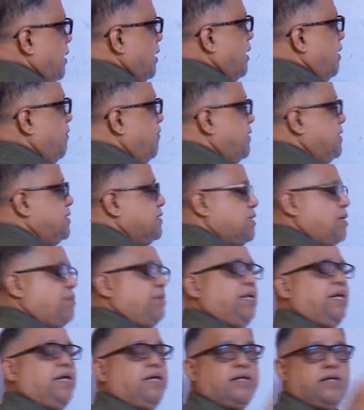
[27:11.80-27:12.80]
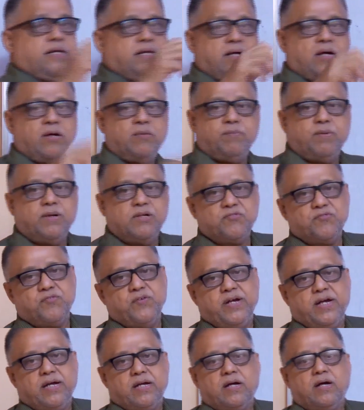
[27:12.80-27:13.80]
If it is coming under
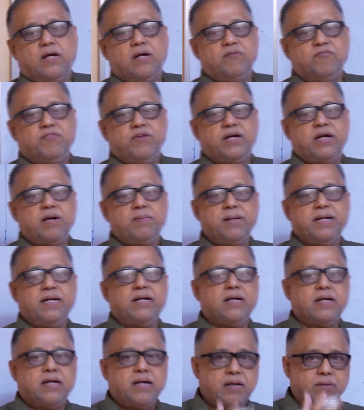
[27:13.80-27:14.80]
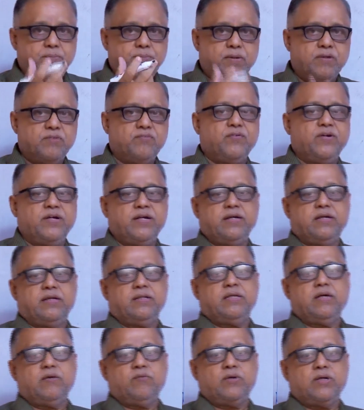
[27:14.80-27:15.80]
atmosphere or if it is coming under atmospheric,
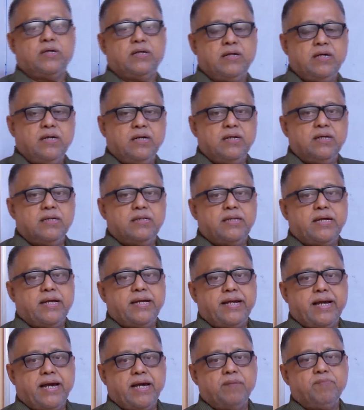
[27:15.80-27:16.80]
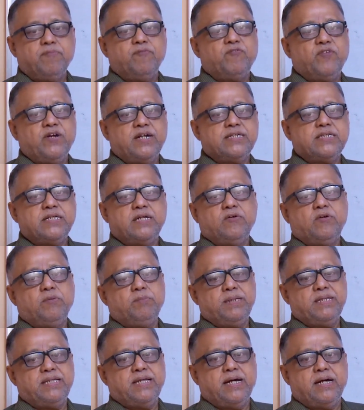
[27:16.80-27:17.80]
the air friction will
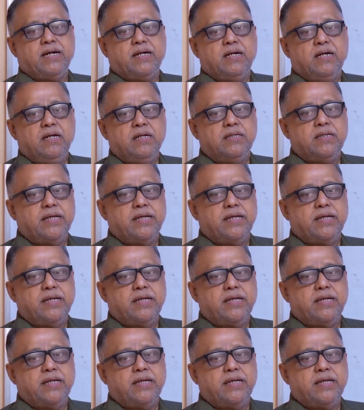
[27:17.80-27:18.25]
be there.